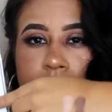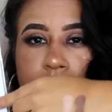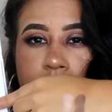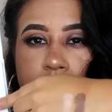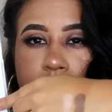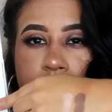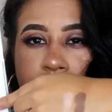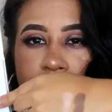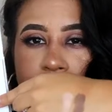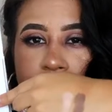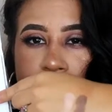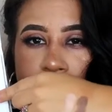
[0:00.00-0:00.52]

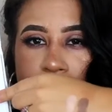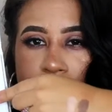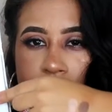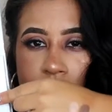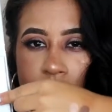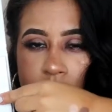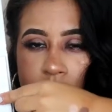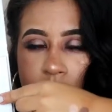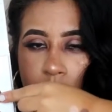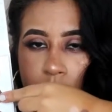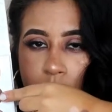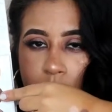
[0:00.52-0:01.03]
So that is
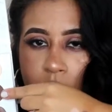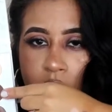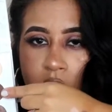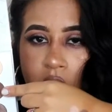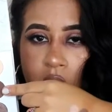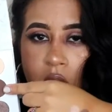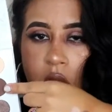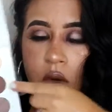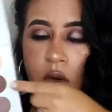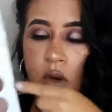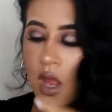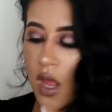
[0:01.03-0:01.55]
dark
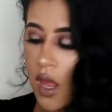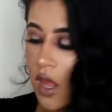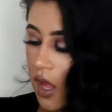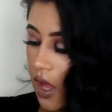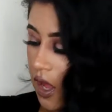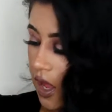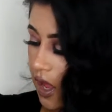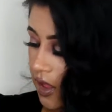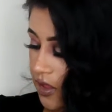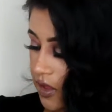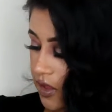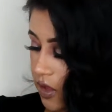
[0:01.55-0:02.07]
brown.
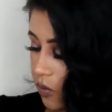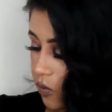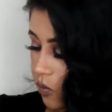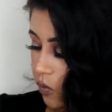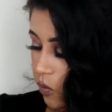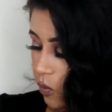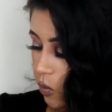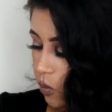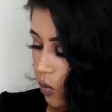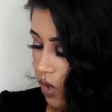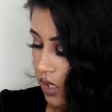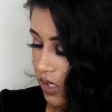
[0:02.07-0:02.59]
And
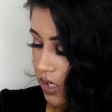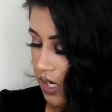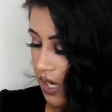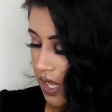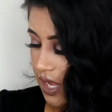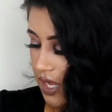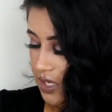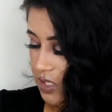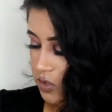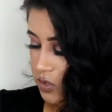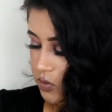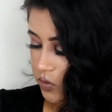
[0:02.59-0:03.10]
then one
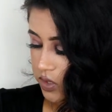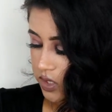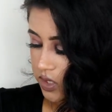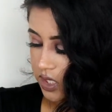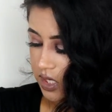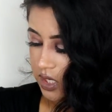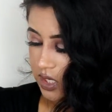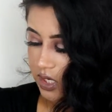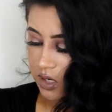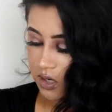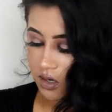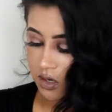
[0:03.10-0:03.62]
last one
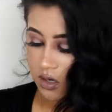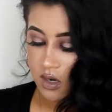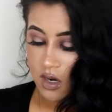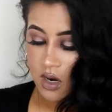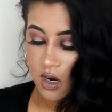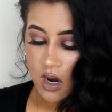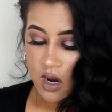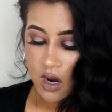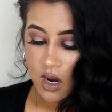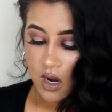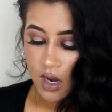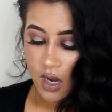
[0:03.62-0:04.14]
here.
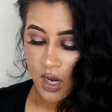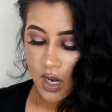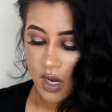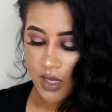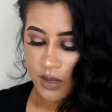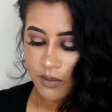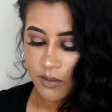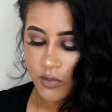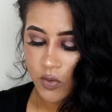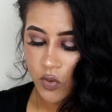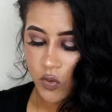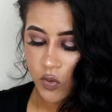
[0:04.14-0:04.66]

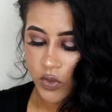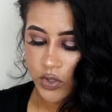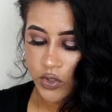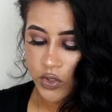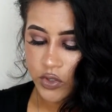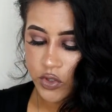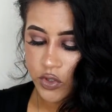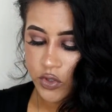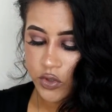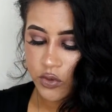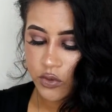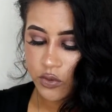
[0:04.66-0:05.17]
I'm going
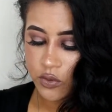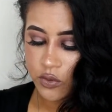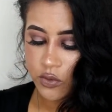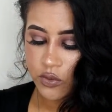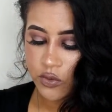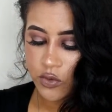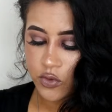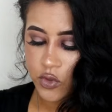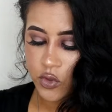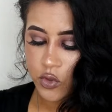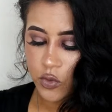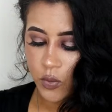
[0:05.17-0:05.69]
to
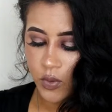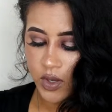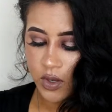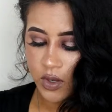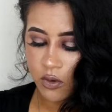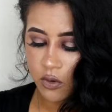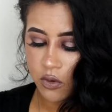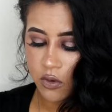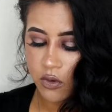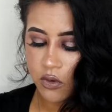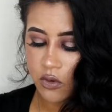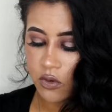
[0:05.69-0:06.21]
use
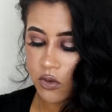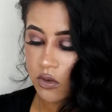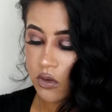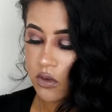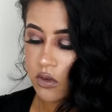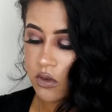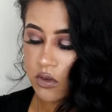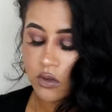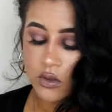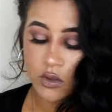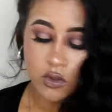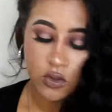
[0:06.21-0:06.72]
Twinkle.
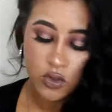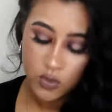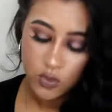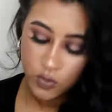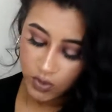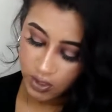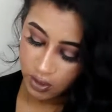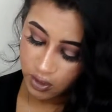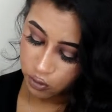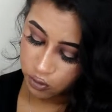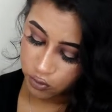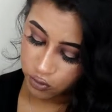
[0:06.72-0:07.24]

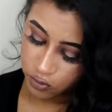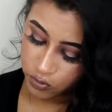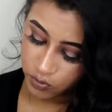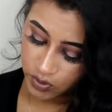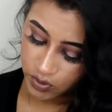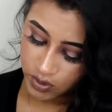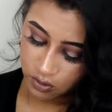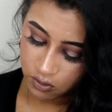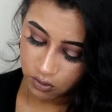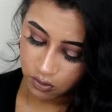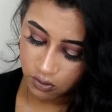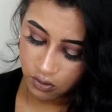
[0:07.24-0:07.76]
Twinkle,
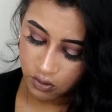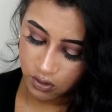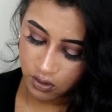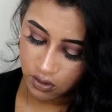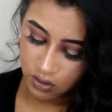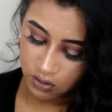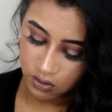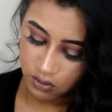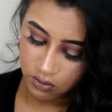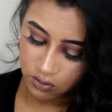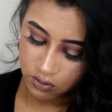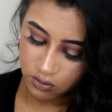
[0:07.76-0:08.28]
twinkle,
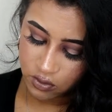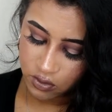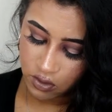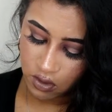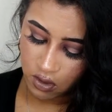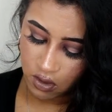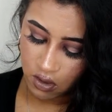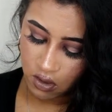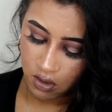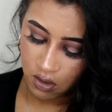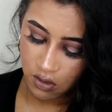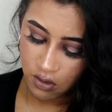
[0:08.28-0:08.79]
little
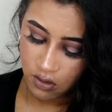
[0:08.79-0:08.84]
star.